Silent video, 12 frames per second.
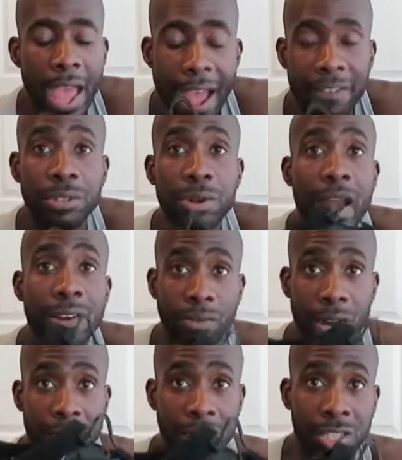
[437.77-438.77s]
After I
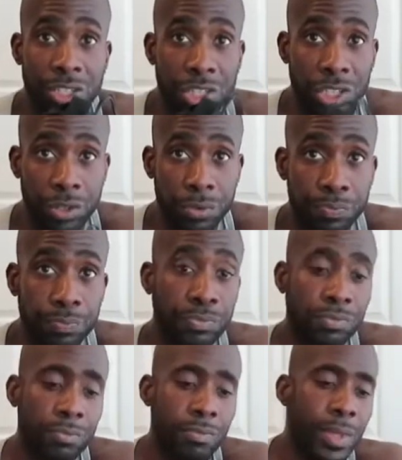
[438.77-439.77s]
run in this shoe,
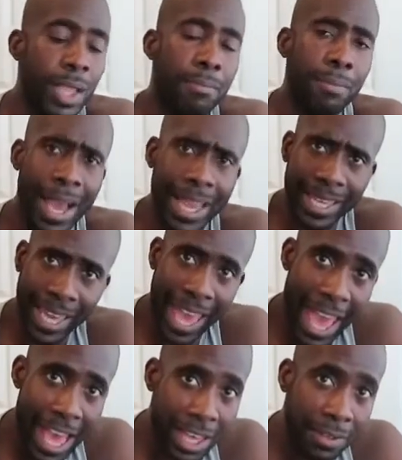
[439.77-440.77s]
my
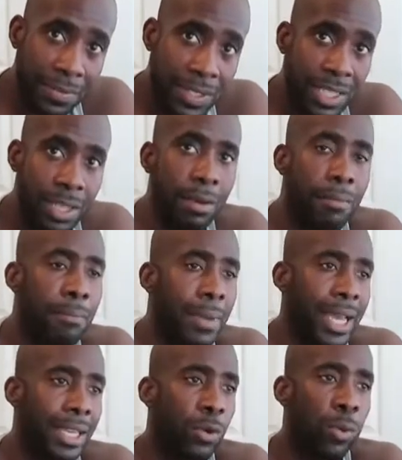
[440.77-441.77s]
calves,
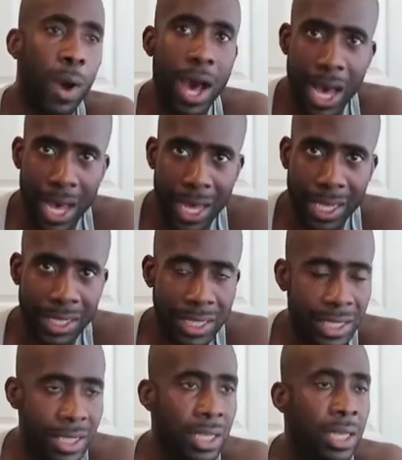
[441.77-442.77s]
my
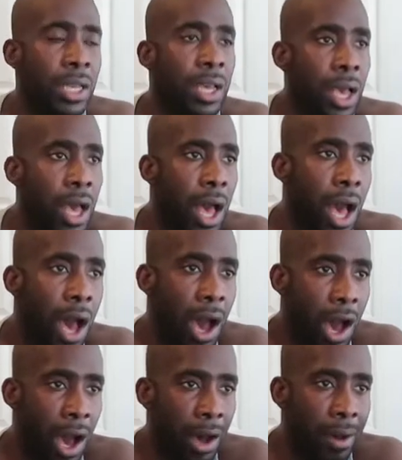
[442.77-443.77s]
quads,
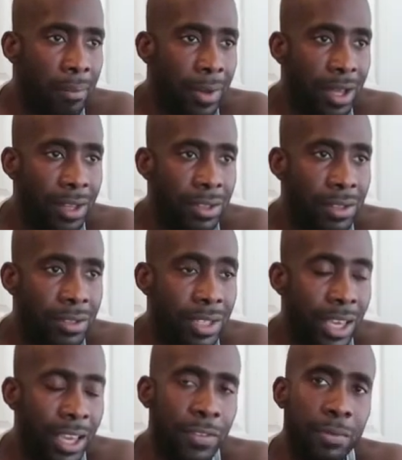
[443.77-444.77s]

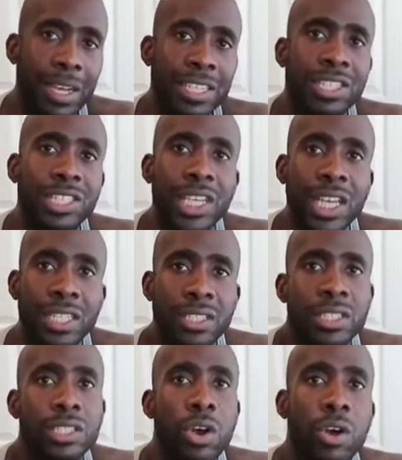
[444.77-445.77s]
even my
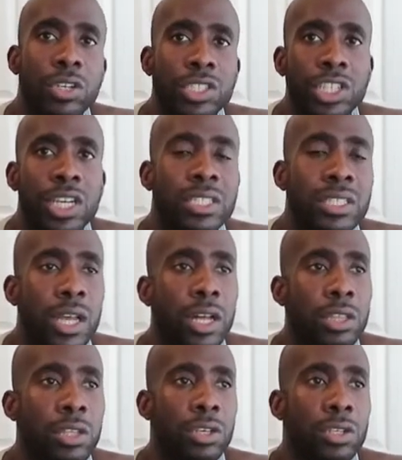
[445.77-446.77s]
shins are just
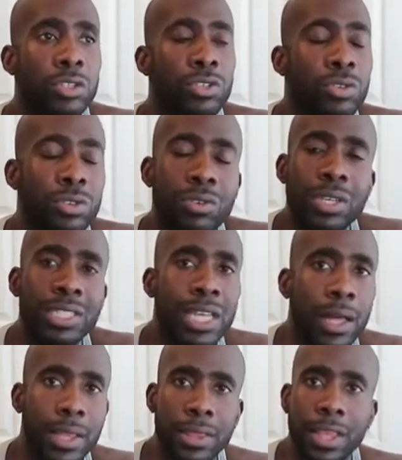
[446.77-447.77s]
a little, you can
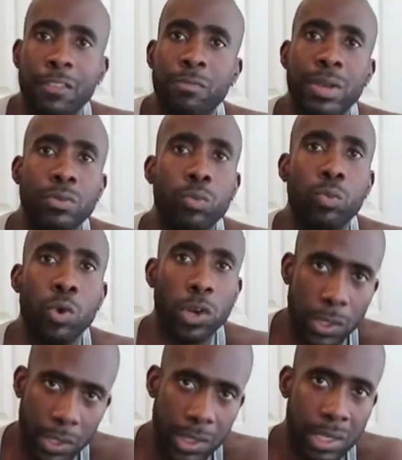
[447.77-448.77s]
tell that they've been
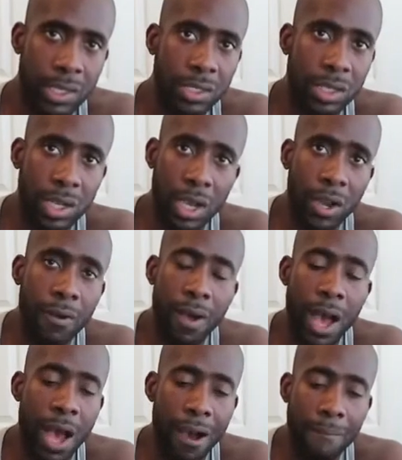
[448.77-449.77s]
worked, you
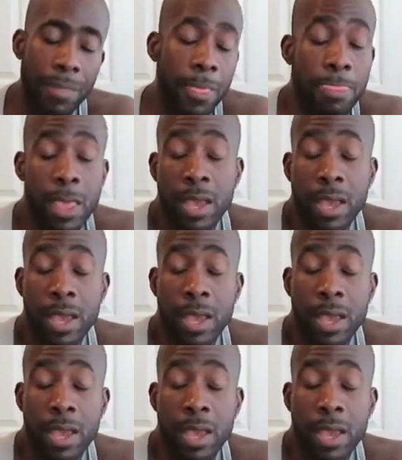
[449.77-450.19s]
know?